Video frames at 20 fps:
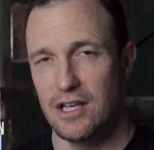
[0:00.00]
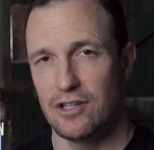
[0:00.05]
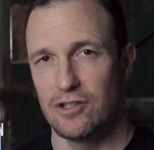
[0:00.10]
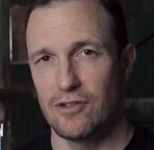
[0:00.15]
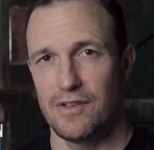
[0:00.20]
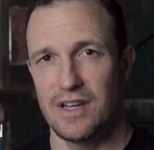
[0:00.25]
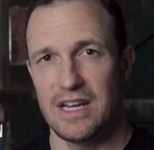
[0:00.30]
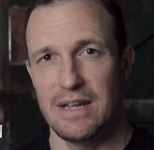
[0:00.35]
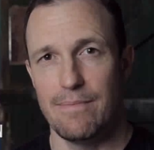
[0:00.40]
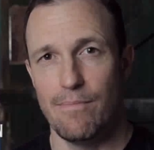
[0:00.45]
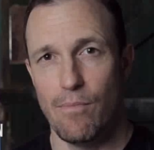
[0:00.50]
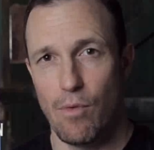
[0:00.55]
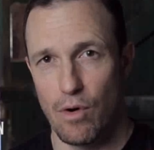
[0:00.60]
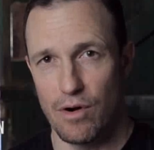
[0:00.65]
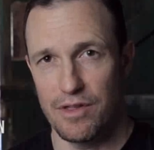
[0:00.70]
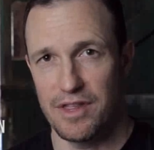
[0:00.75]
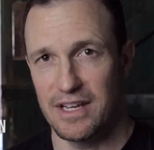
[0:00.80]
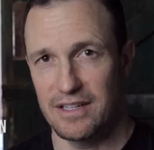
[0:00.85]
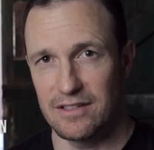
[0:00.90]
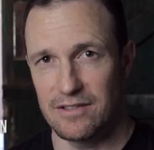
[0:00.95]
So if you need
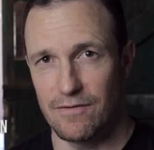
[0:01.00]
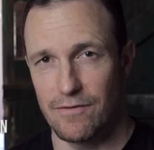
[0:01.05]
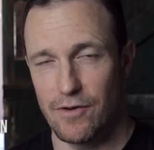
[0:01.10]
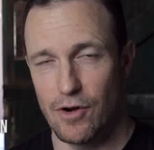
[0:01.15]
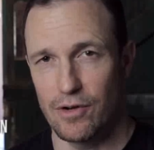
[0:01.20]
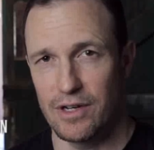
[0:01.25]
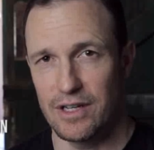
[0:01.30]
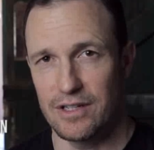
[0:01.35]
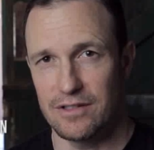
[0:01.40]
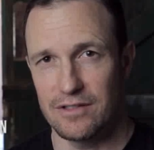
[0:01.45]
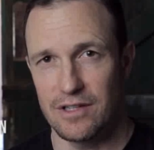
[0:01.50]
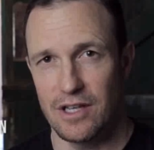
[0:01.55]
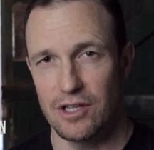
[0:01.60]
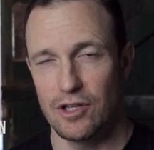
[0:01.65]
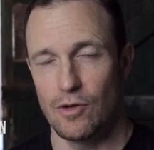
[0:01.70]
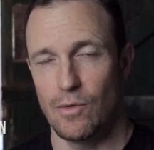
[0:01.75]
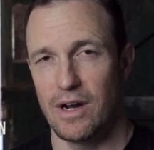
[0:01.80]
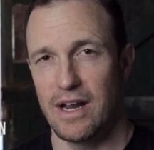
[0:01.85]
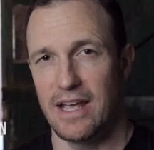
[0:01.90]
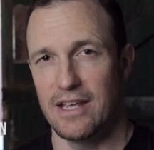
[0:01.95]
more things in focus,
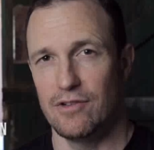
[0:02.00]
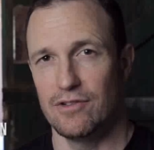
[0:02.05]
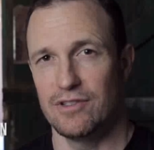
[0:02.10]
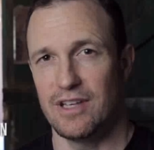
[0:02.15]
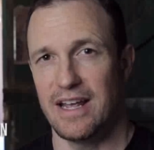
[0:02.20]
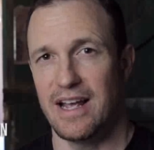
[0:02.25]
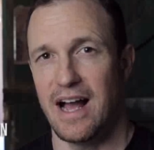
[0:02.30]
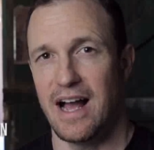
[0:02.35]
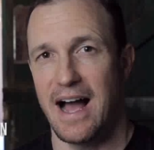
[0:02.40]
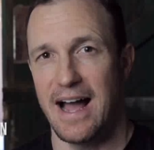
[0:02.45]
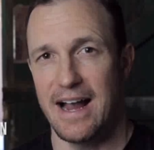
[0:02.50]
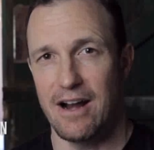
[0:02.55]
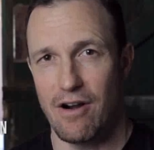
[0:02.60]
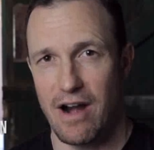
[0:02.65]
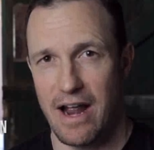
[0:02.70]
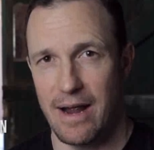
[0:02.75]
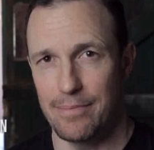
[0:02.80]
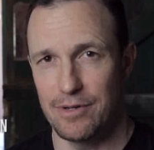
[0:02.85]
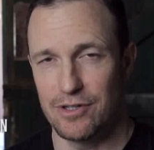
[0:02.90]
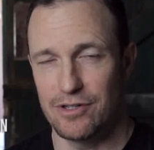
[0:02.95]
you want to use a
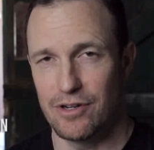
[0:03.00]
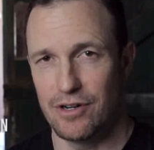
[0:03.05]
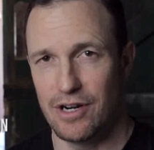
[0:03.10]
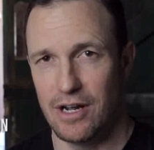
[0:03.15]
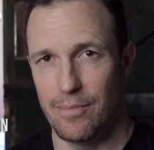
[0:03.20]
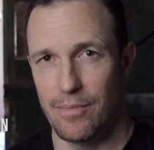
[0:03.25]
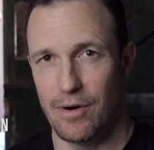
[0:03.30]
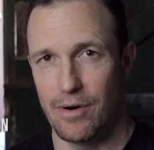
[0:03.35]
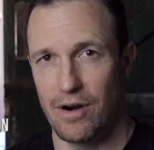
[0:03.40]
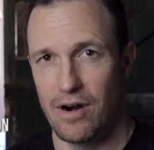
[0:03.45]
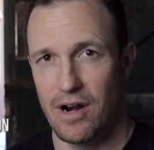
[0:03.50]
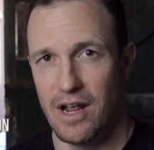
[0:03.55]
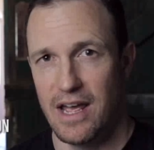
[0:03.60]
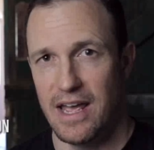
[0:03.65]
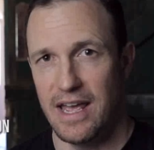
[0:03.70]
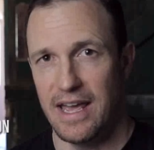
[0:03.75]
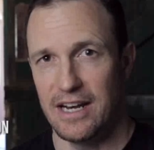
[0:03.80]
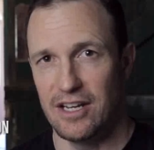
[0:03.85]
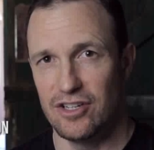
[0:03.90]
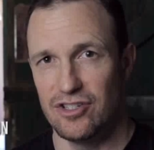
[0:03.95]
higher aperture number
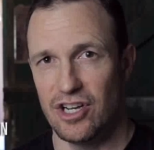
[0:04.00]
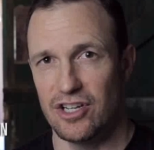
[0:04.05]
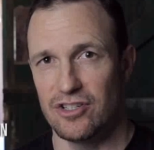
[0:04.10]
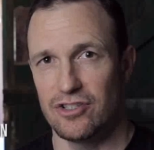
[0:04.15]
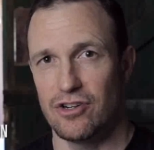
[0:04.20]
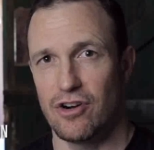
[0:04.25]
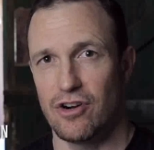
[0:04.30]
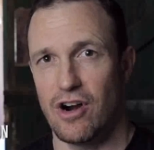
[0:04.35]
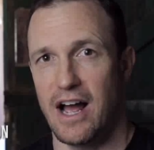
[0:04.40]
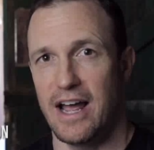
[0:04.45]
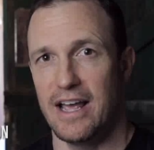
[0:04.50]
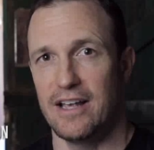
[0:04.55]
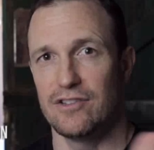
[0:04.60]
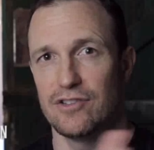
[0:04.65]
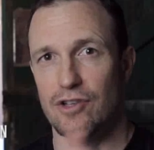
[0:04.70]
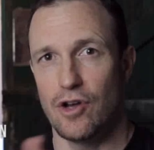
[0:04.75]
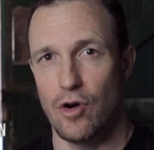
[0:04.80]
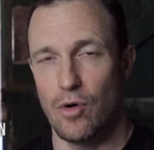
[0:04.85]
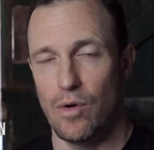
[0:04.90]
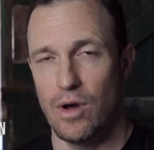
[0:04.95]
and adjust your
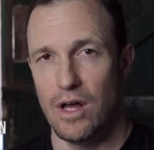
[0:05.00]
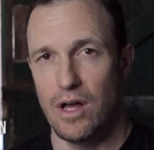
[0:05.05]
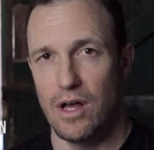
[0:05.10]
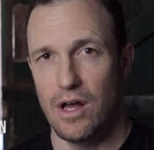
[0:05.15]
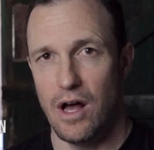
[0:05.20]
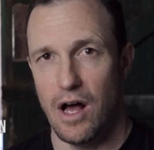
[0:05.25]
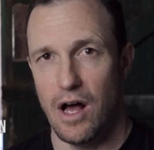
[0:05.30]
ISO